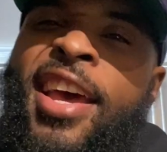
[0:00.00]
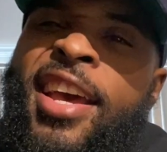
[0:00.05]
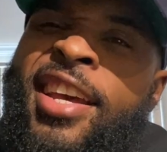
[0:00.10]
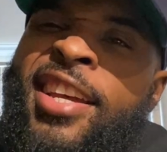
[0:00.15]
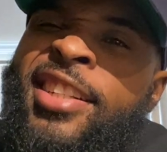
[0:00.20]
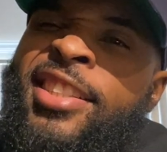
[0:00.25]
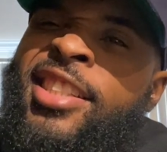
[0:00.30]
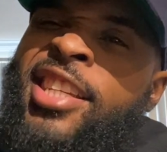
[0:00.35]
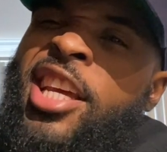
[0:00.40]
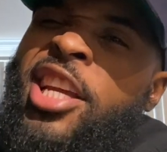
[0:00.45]

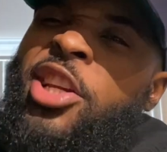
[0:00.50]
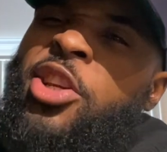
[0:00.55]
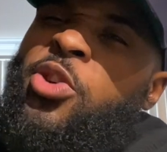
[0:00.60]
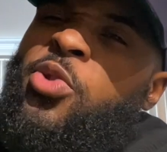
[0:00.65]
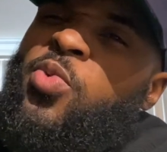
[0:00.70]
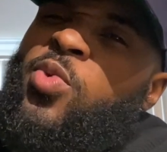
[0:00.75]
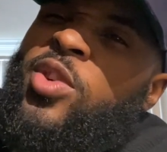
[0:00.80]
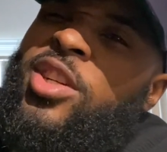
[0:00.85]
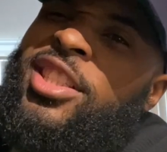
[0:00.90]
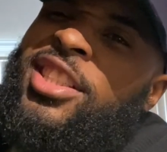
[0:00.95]
Contender
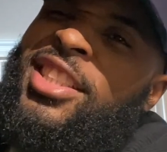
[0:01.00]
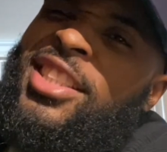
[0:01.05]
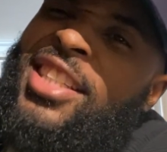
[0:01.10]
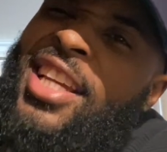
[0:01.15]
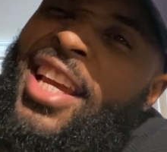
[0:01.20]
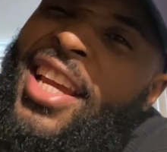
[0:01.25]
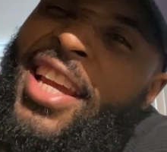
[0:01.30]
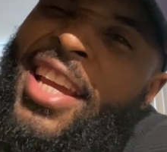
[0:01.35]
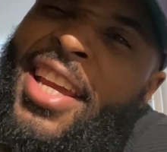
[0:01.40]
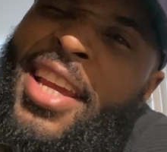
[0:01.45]

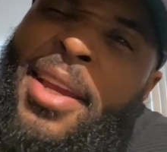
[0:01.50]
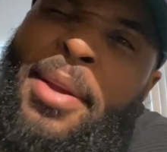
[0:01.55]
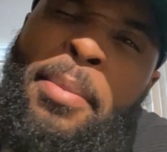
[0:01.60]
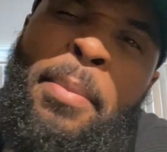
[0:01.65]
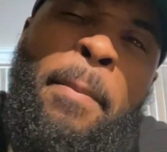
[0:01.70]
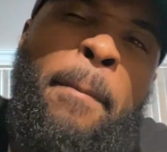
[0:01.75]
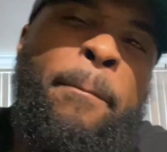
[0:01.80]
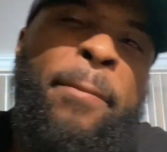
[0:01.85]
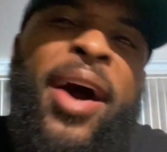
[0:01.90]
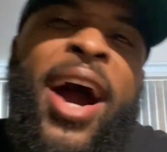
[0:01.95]

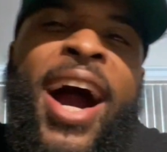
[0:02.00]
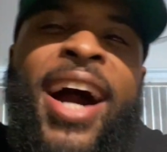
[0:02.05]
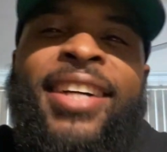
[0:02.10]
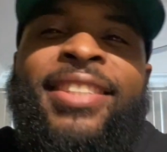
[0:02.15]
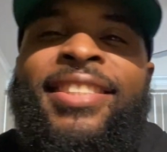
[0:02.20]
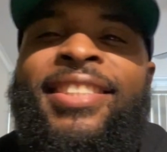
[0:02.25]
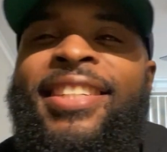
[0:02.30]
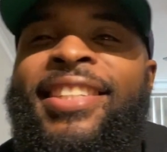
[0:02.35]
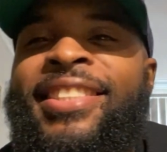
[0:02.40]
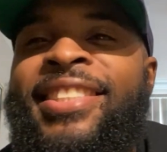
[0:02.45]
Regime
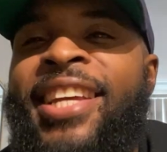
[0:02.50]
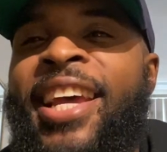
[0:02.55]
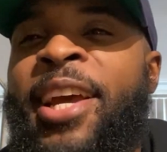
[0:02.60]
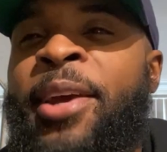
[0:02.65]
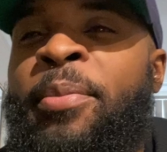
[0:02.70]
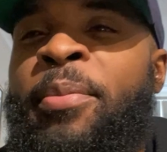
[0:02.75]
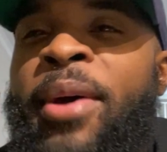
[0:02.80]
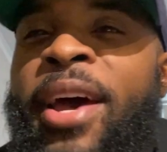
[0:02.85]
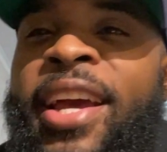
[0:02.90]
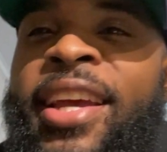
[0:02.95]
Boxing,
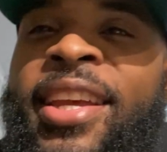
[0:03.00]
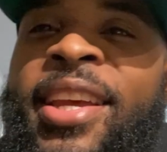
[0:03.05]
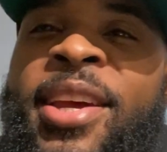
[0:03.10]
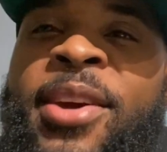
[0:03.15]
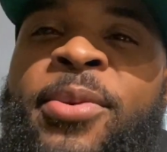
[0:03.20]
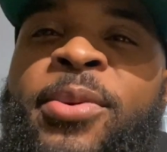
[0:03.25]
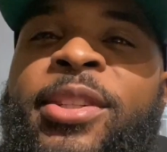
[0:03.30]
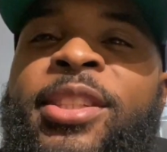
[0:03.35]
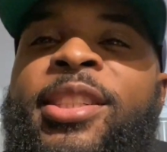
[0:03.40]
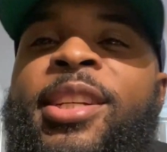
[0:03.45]
checking back
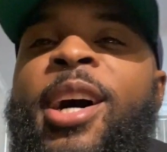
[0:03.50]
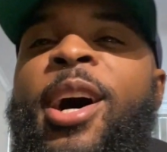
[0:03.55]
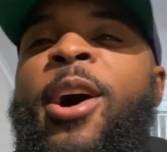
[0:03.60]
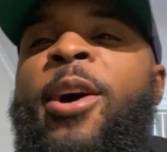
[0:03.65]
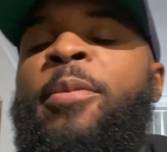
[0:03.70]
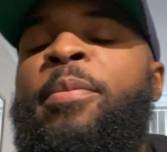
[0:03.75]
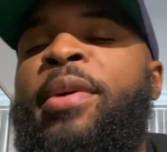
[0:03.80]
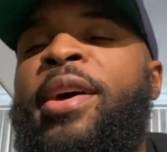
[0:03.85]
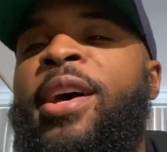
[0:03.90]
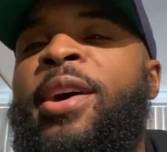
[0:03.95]
in with
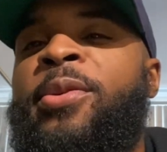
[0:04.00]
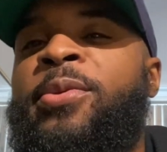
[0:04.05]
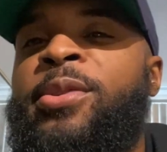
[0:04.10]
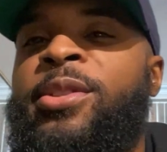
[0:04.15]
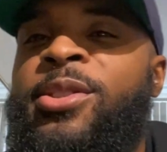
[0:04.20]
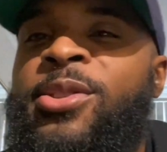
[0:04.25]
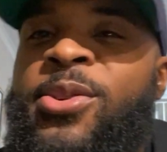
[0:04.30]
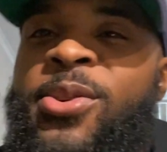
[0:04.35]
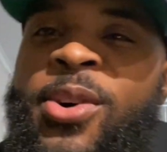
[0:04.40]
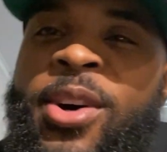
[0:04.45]
y'all, man.
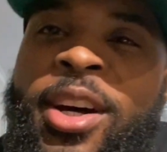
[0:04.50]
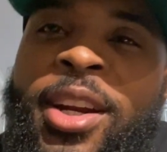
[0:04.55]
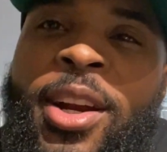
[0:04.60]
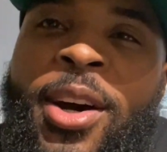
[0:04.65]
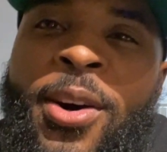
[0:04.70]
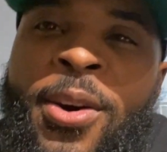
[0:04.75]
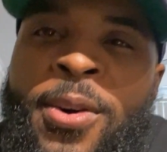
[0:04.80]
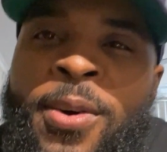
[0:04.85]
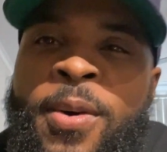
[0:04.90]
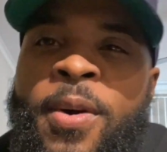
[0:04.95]
What's going
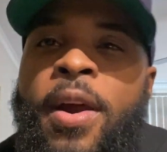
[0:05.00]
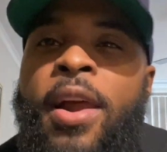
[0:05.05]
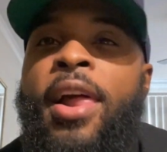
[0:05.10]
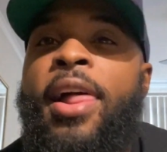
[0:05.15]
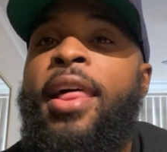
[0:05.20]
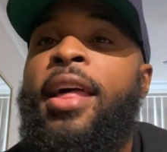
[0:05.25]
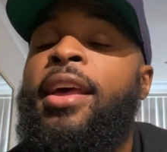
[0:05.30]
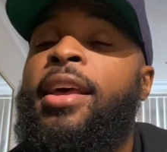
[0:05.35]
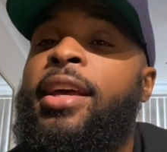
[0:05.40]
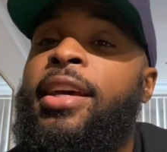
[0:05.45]
on?
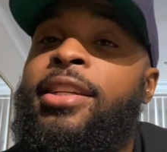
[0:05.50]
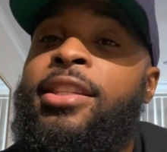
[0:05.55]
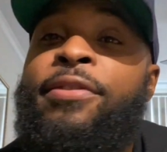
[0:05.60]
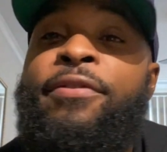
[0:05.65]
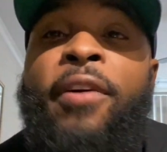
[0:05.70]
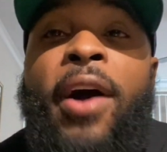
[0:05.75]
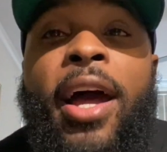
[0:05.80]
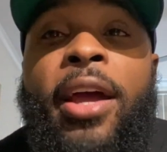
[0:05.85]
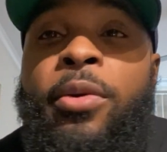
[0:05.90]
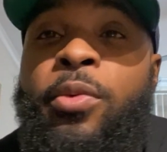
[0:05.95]
It's
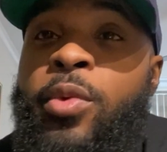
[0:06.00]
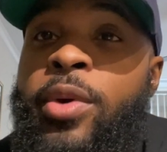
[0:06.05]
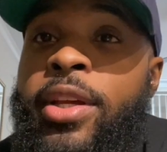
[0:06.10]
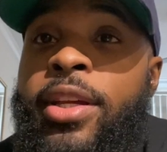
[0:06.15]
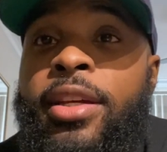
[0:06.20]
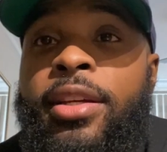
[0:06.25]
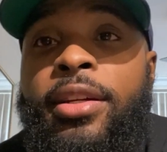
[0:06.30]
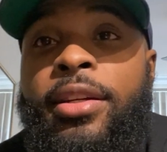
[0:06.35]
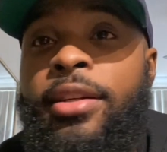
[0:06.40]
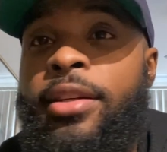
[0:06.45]
fight
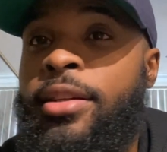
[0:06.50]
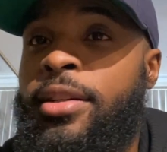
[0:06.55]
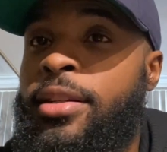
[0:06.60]
week.